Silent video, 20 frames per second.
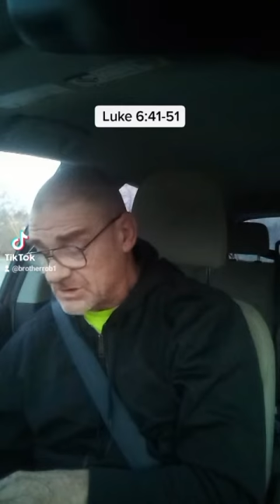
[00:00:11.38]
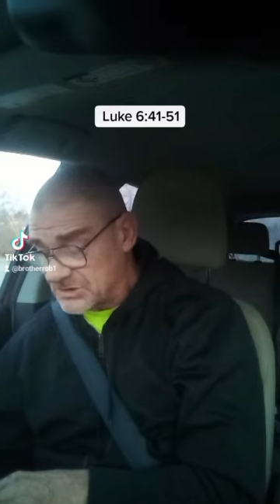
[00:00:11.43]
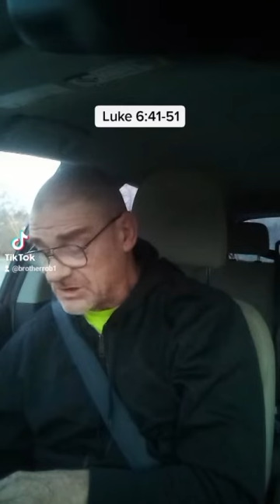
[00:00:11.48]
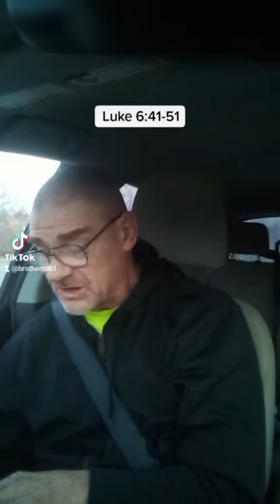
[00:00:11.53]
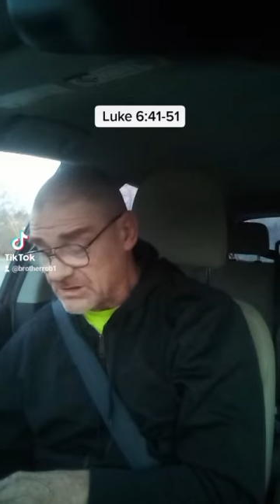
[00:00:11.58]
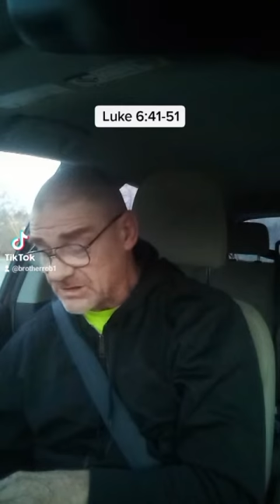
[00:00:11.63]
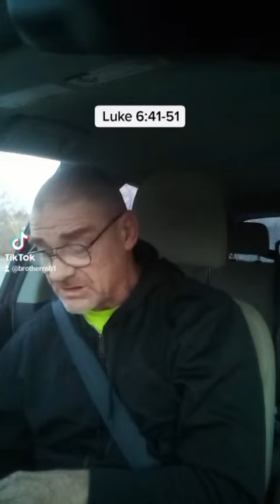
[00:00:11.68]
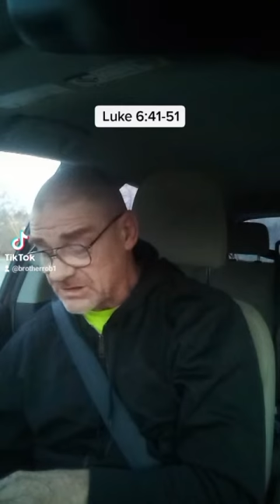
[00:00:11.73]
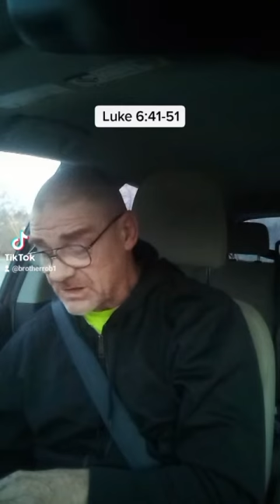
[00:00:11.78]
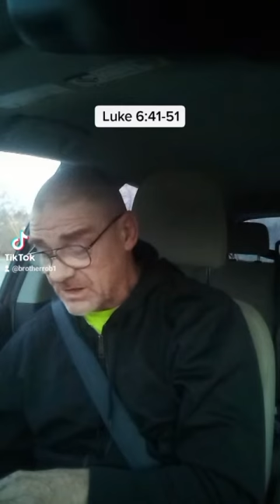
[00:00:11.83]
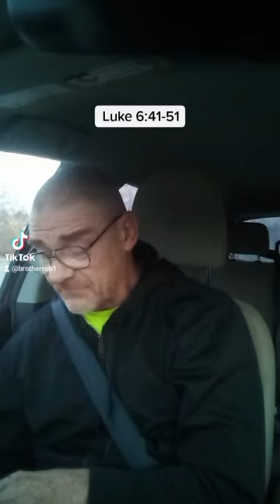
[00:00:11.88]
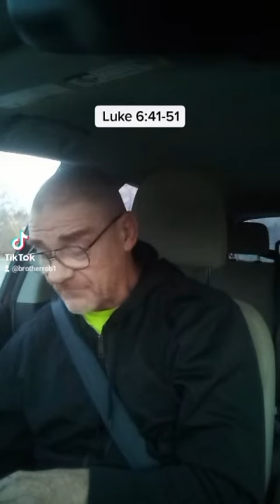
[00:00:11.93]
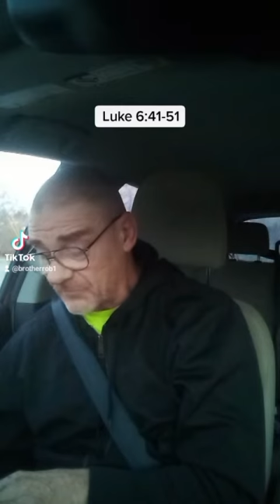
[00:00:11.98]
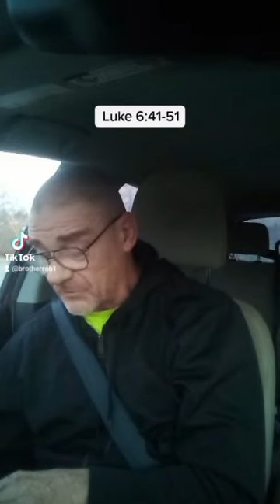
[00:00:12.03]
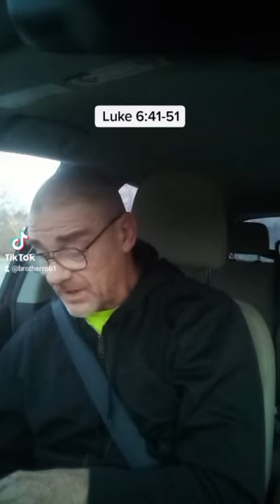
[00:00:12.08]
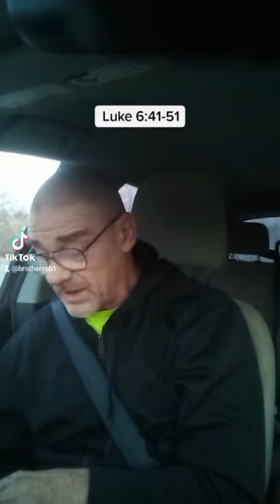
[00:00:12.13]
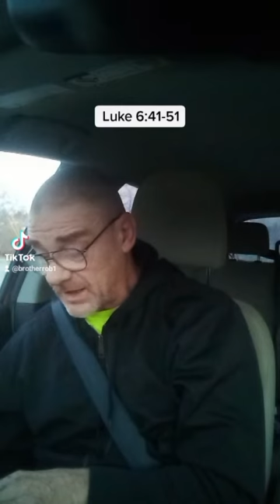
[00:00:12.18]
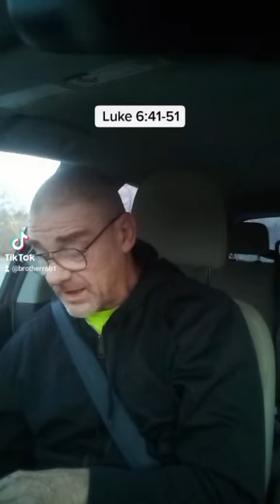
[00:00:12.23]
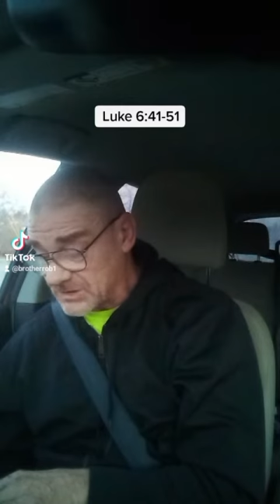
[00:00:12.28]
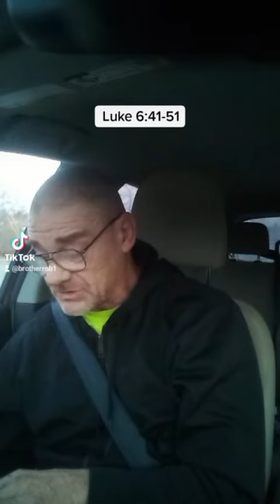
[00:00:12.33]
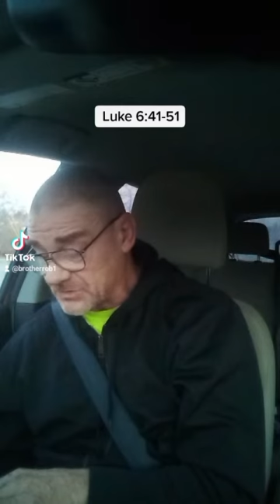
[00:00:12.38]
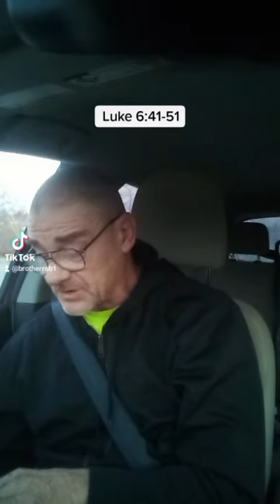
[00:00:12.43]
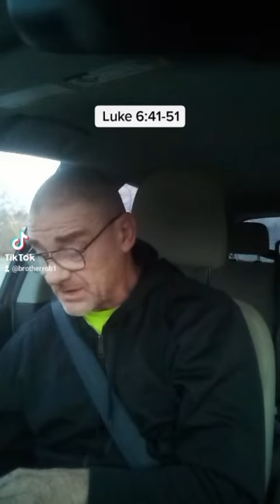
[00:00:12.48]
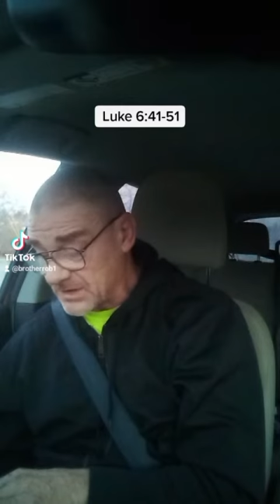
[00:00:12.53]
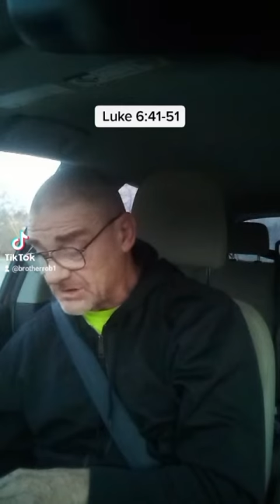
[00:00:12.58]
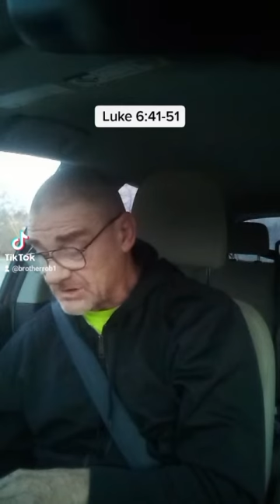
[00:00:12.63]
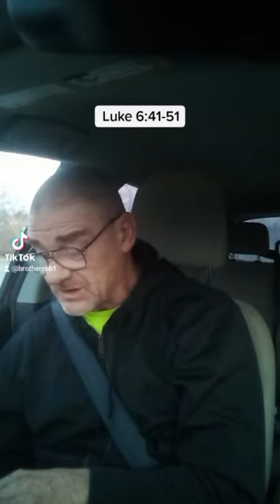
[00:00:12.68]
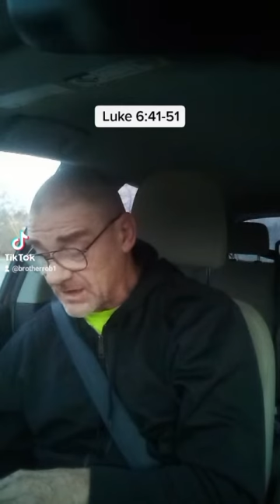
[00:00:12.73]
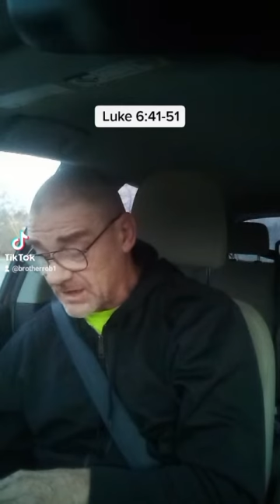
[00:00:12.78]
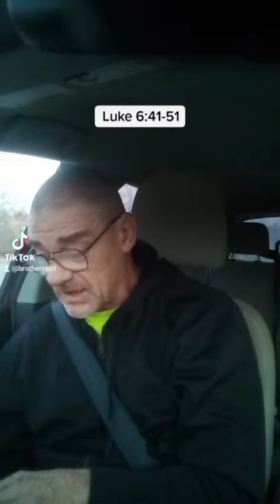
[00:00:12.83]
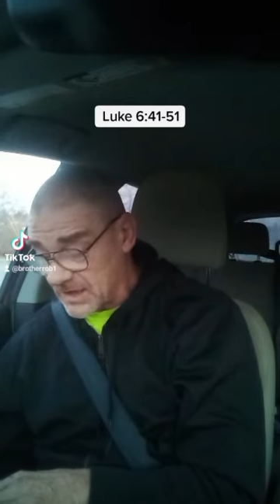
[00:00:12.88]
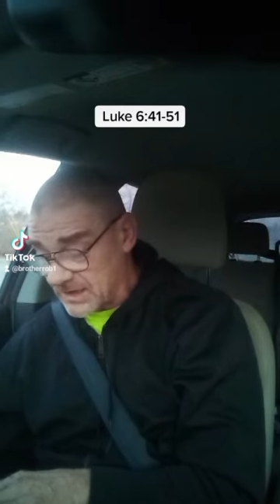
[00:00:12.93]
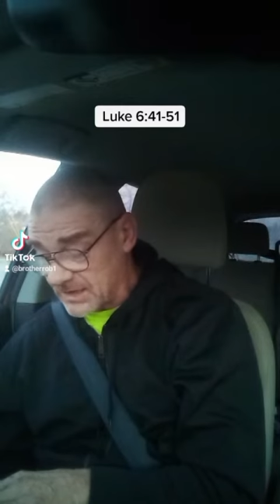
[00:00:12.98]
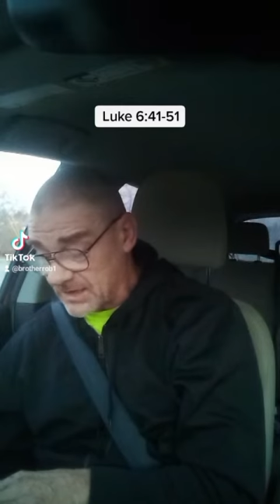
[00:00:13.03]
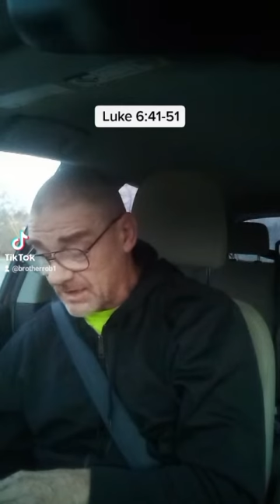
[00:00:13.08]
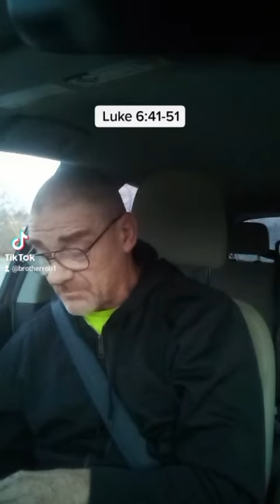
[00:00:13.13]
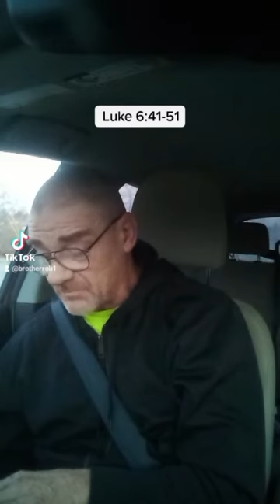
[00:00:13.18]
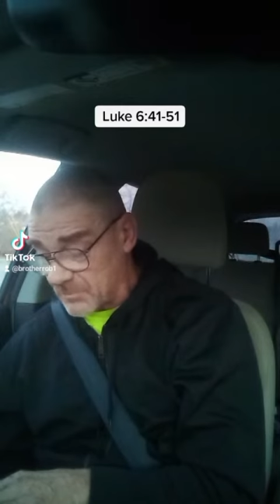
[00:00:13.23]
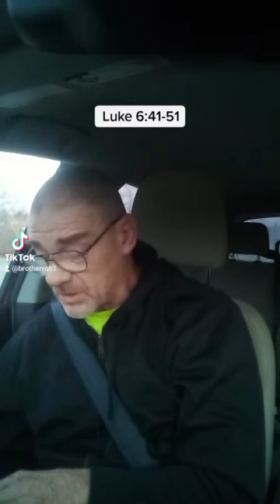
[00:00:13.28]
Jesus therefore answered and said unto them,